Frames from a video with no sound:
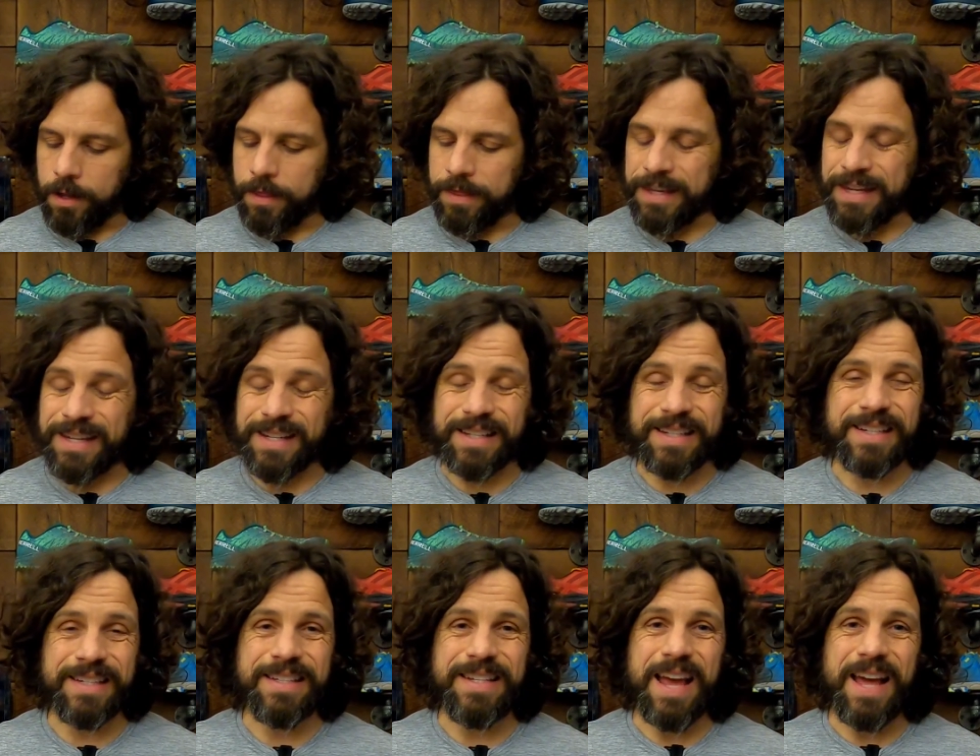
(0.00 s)
The
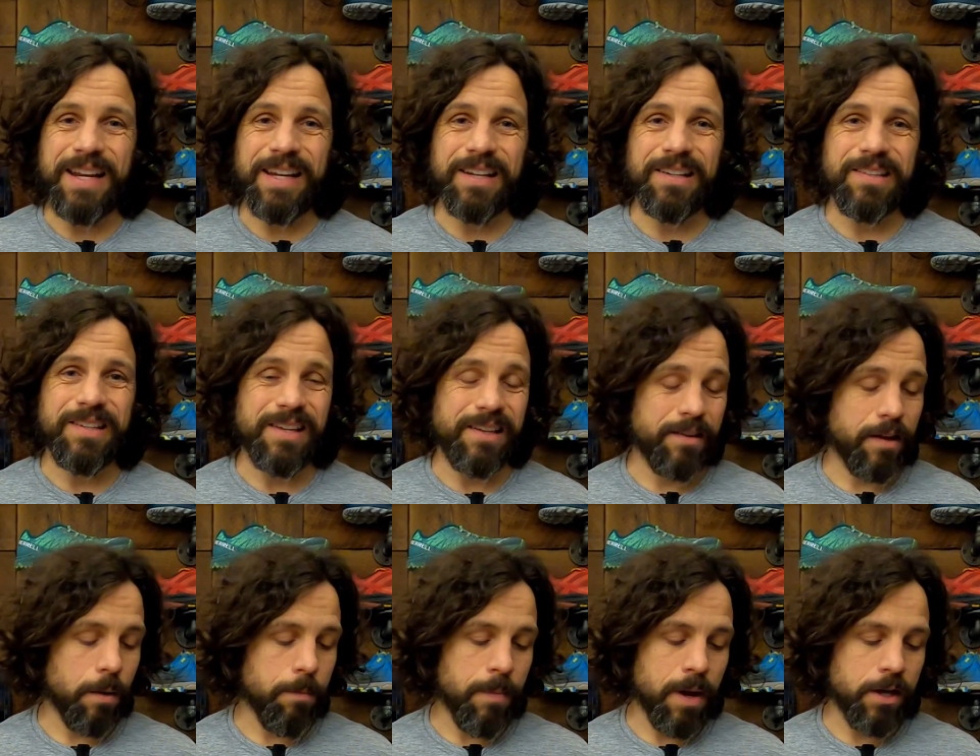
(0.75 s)
aesthetics,
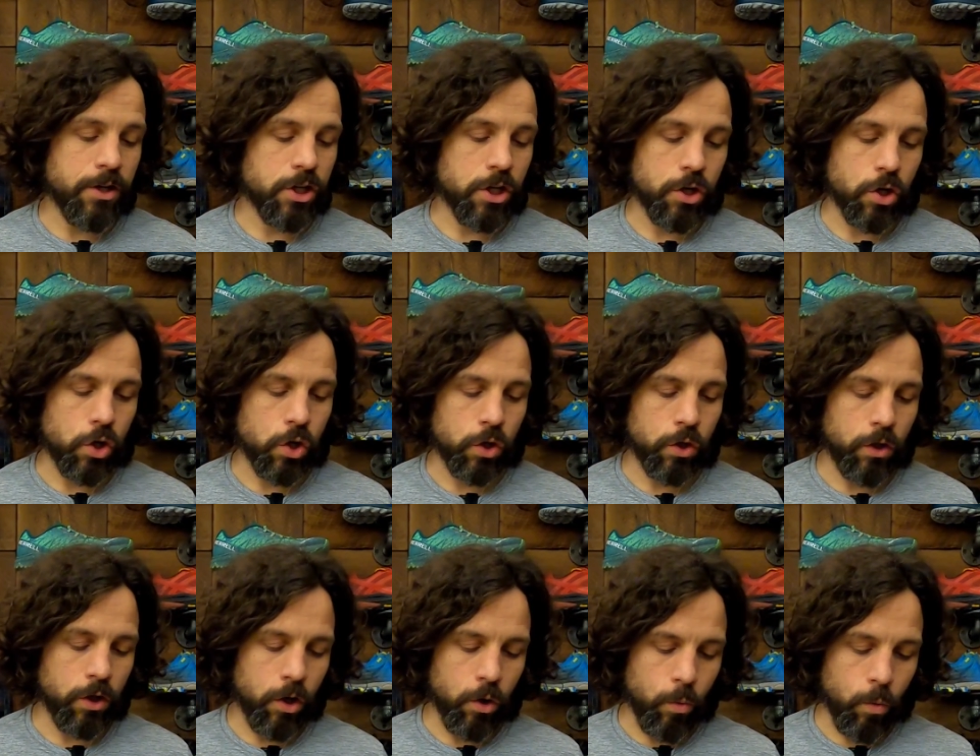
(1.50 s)
as I mentioned
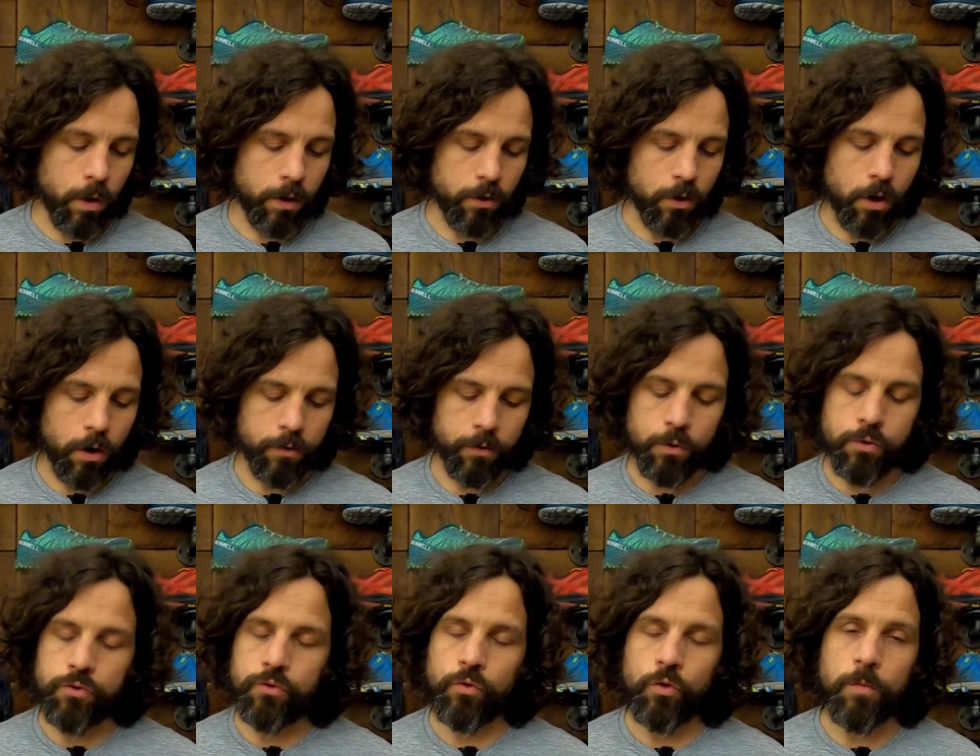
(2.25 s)
earlier, what
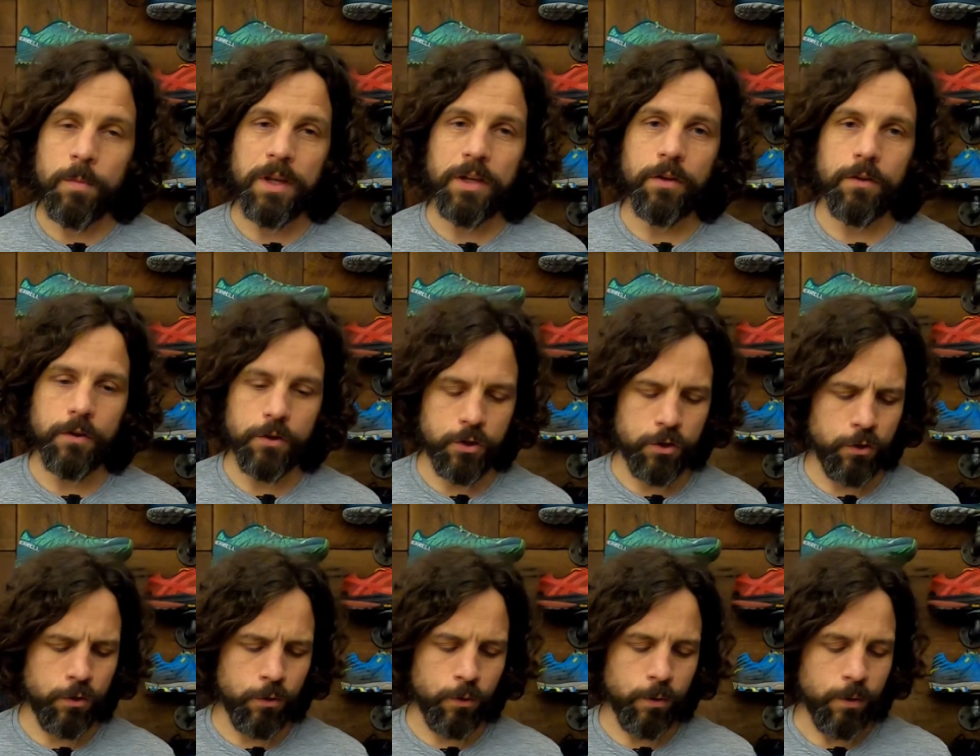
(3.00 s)
also drew me to the
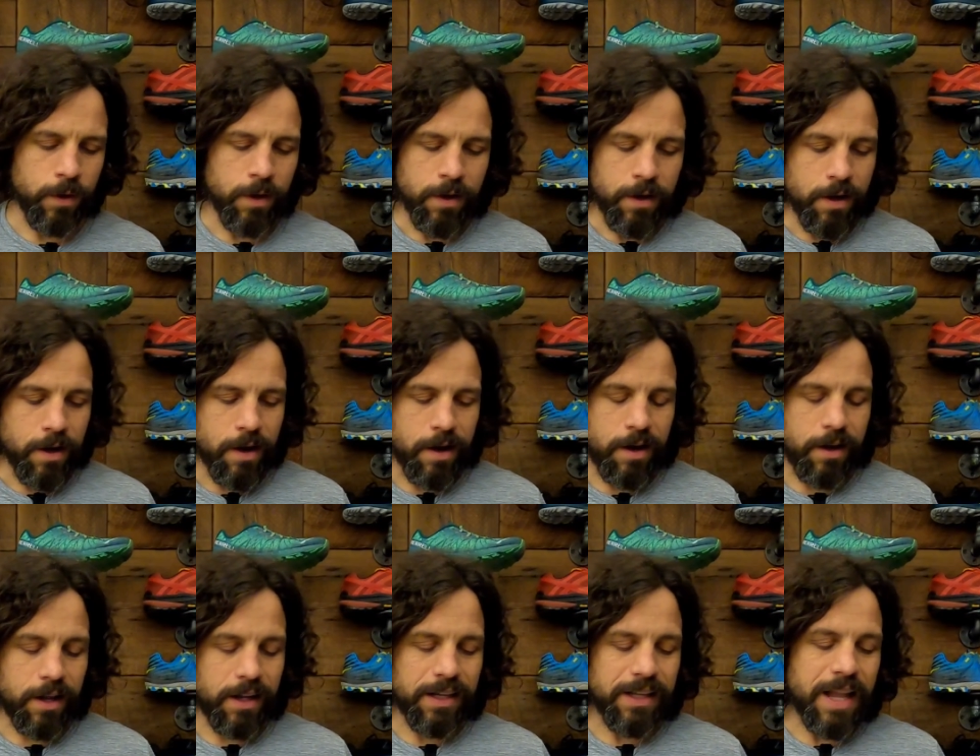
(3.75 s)
shoe,
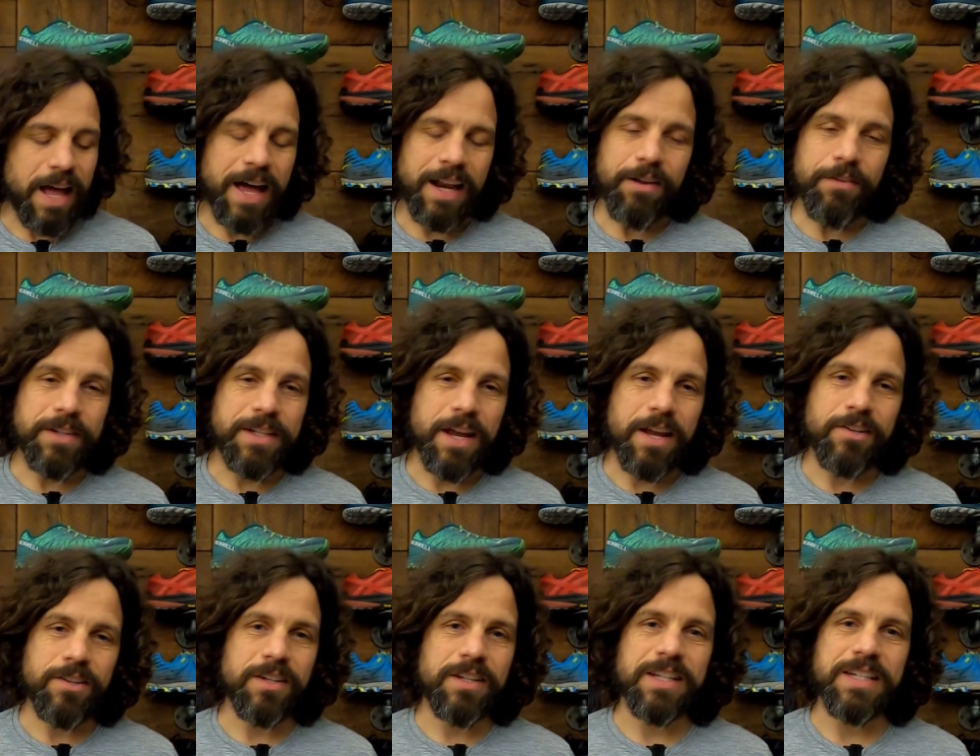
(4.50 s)
a lot of
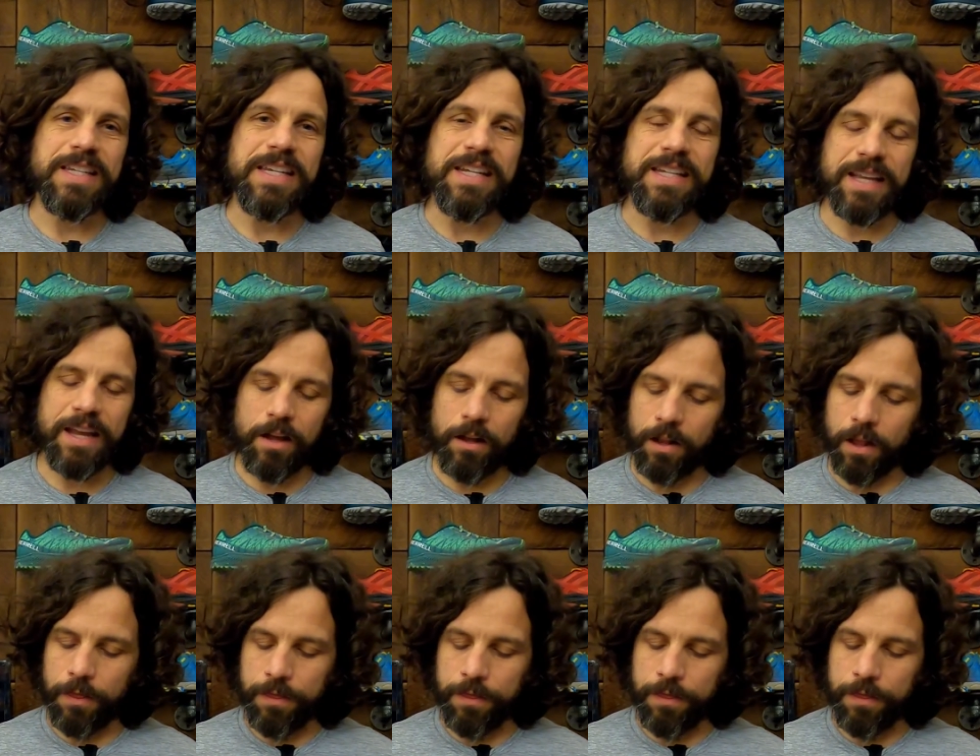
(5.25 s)
attention to detail.